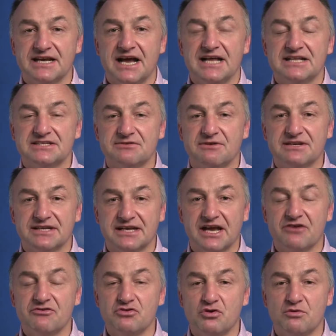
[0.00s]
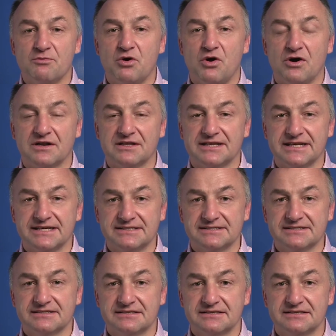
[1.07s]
and to undergo normal holidays.